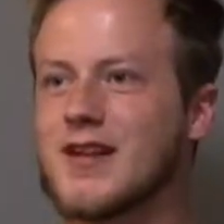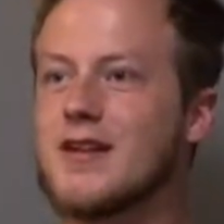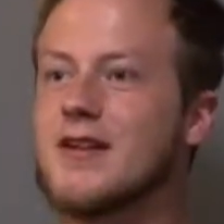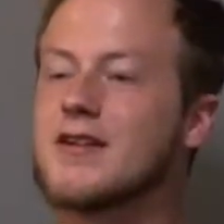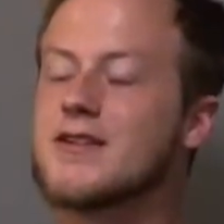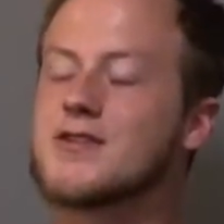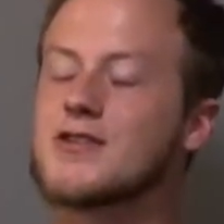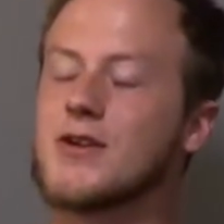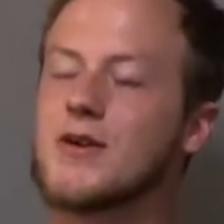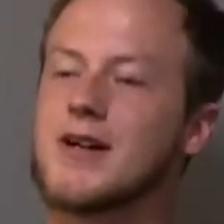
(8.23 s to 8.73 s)

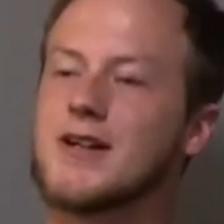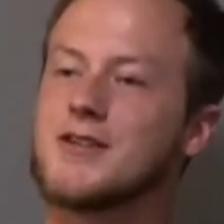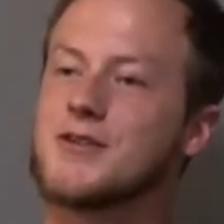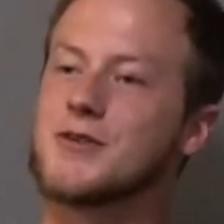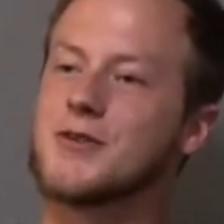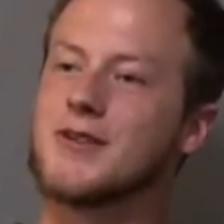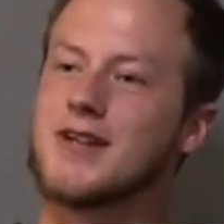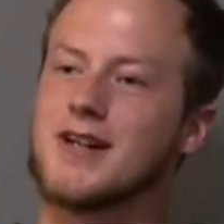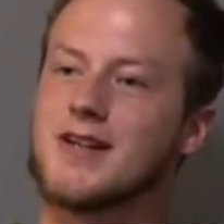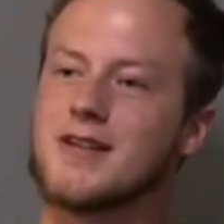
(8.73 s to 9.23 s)
So I do
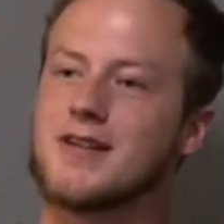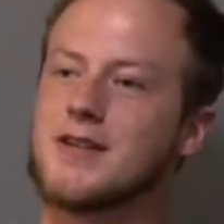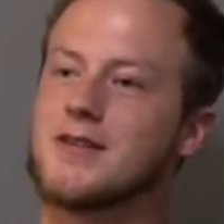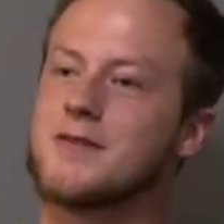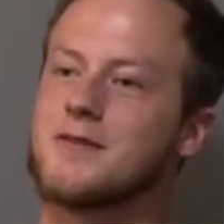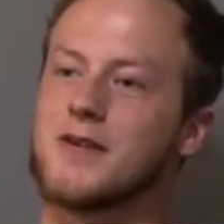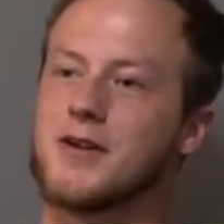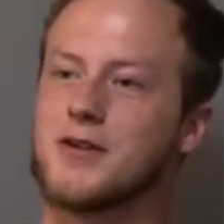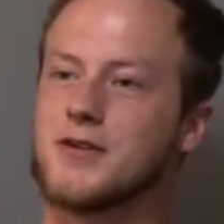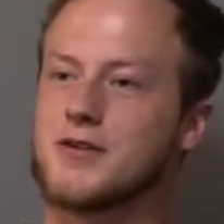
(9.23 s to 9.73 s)
a lot of the
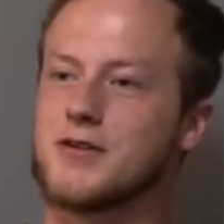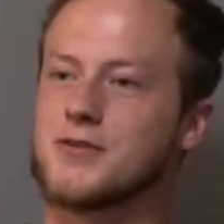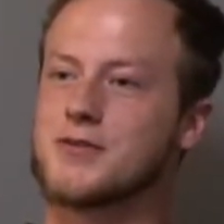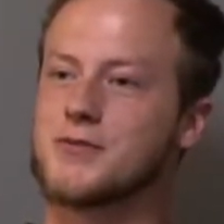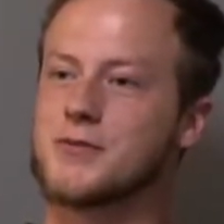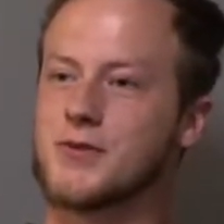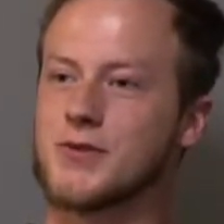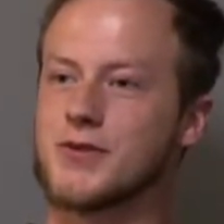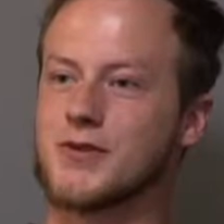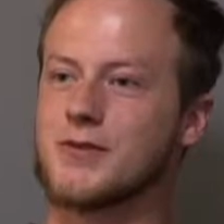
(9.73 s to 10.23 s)
photos
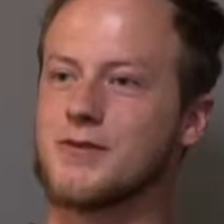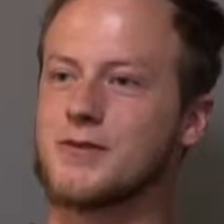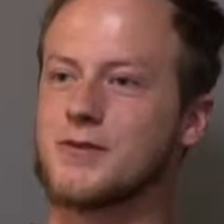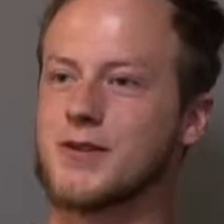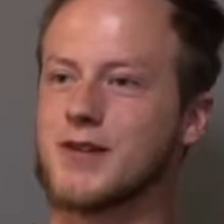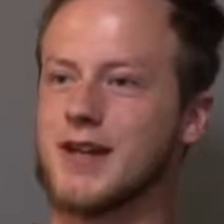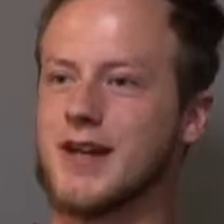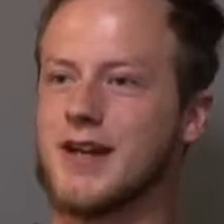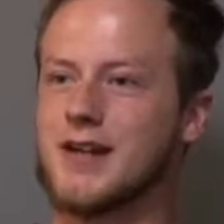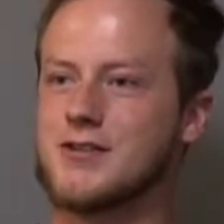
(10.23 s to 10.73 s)
for
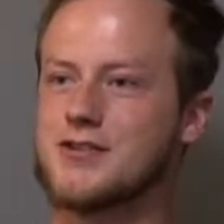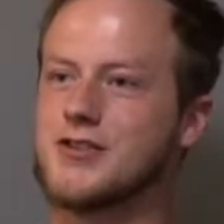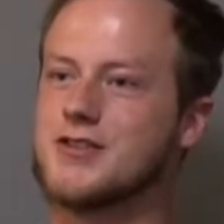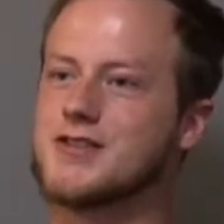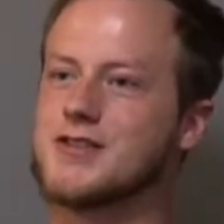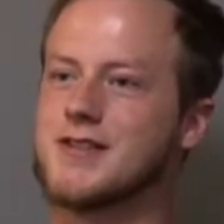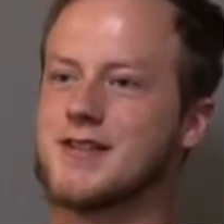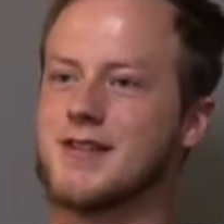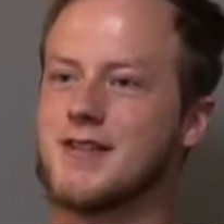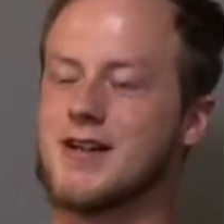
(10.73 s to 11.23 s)
the
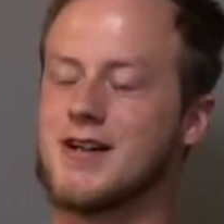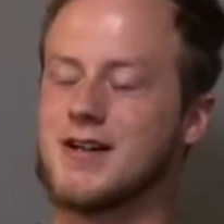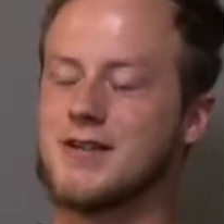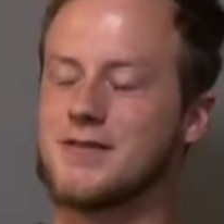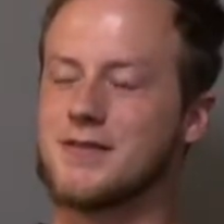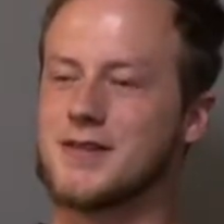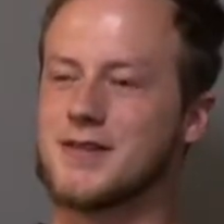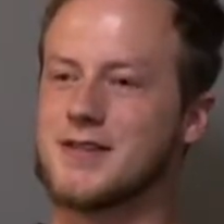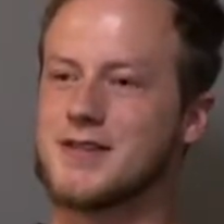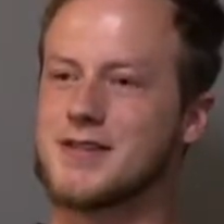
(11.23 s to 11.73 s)
agents in the
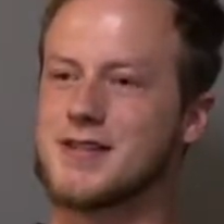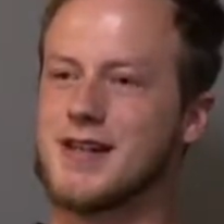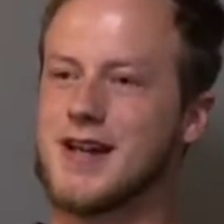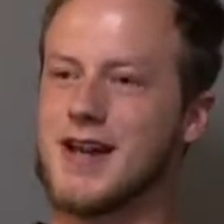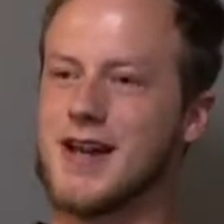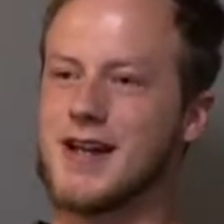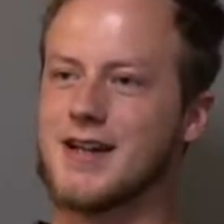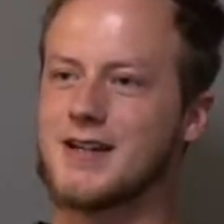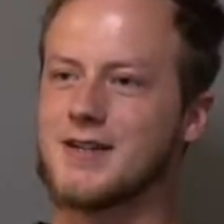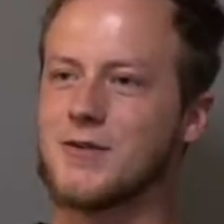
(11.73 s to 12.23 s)
office,
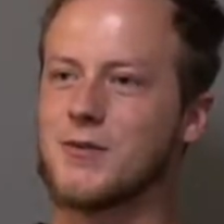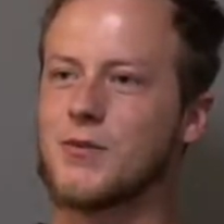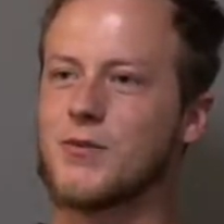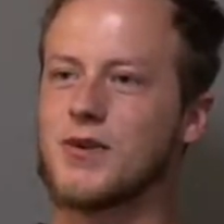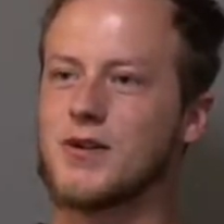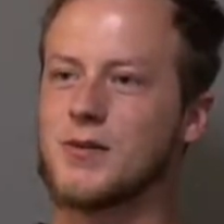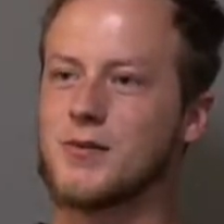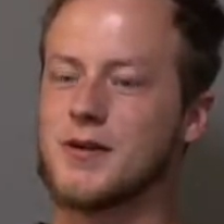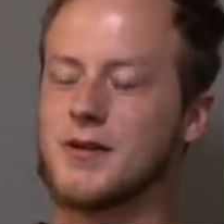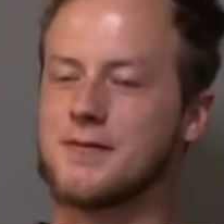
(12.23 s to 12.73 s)
and
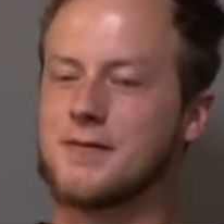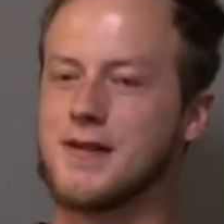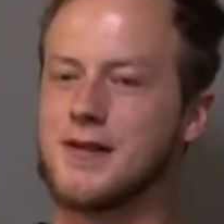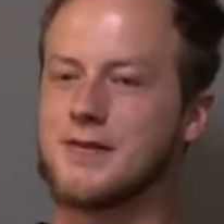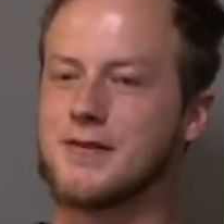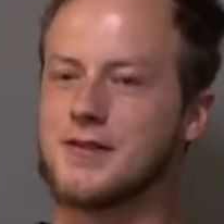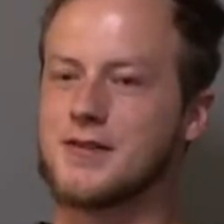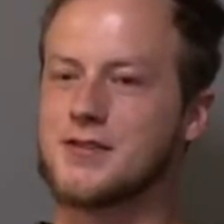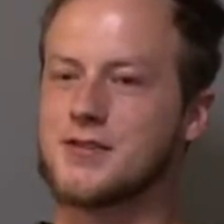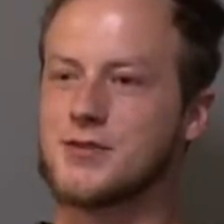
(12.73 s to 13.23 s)
one of my
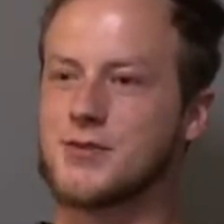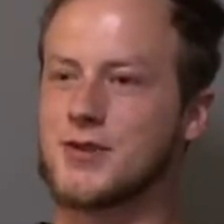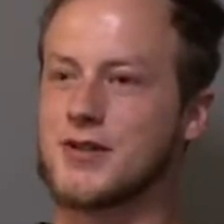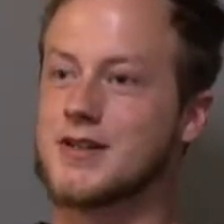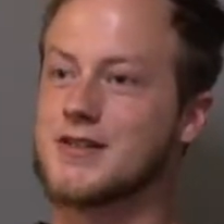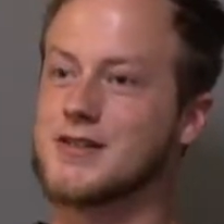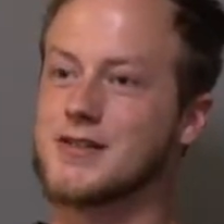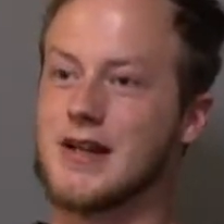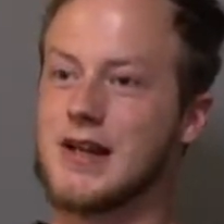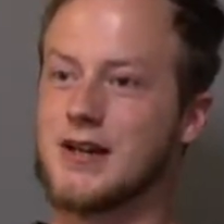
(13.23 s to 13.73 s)
favorite
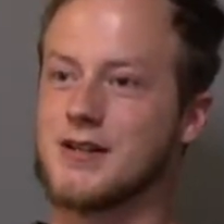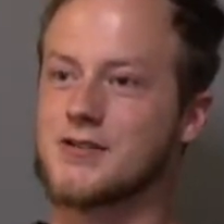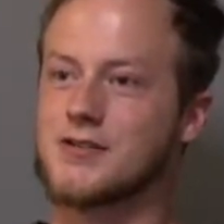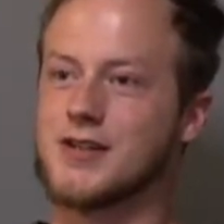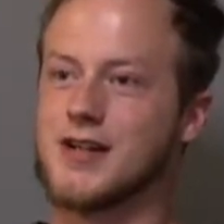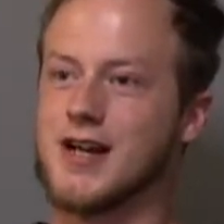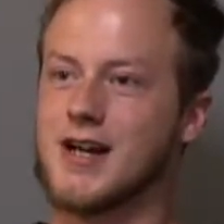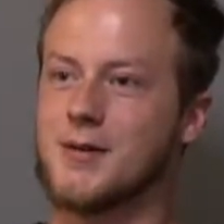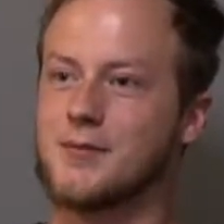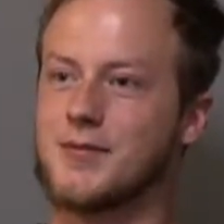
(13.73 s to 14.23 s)
stories actually
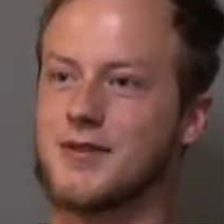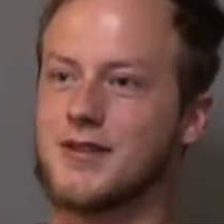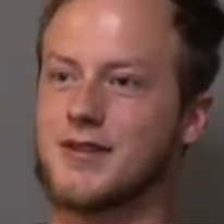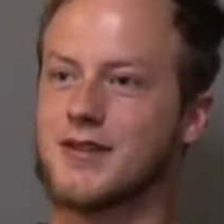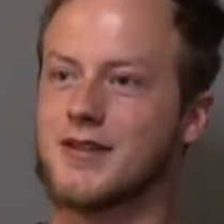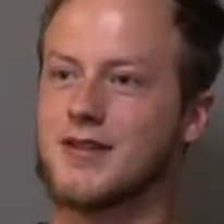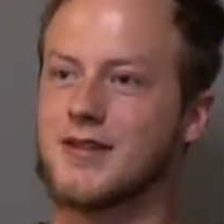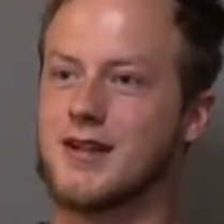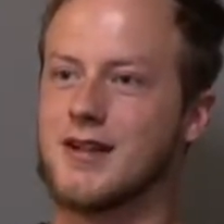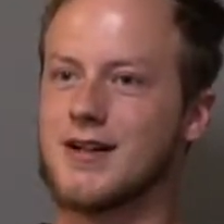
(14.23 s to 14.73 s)

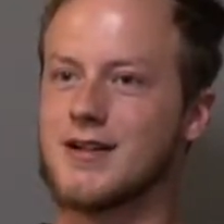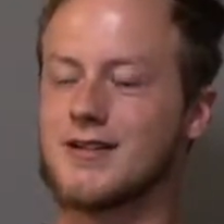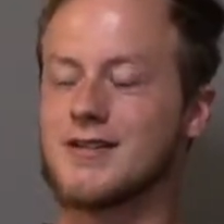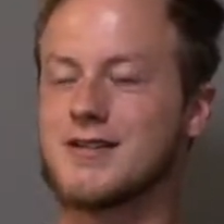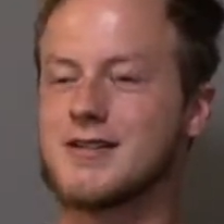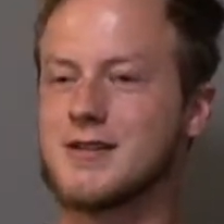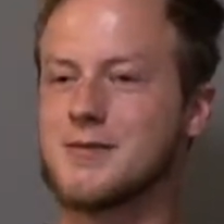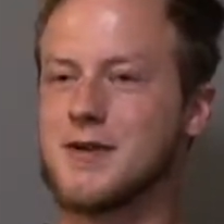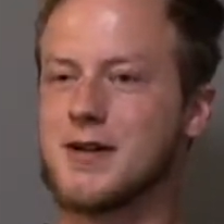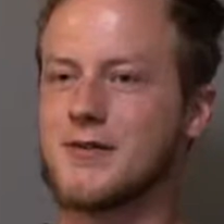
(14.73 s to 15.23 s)
happened
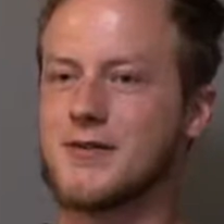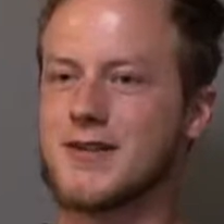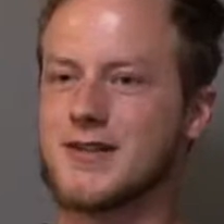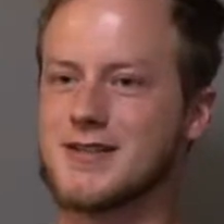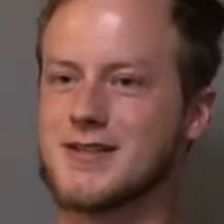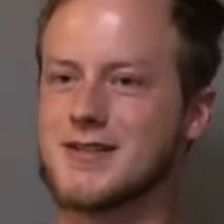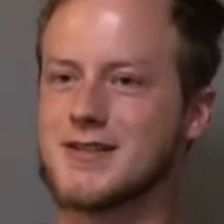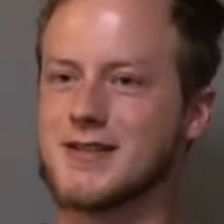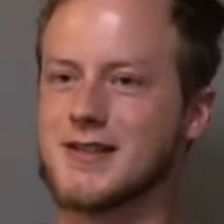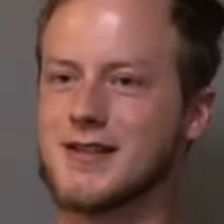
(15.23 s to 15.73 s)

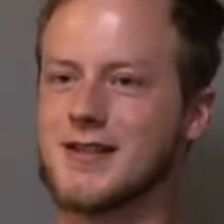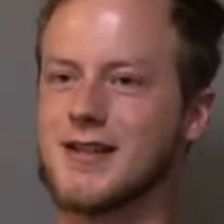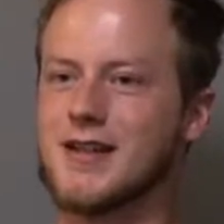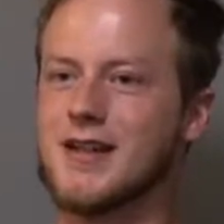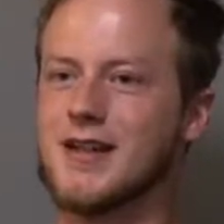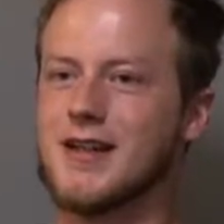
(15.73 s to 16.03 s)
semi-recently.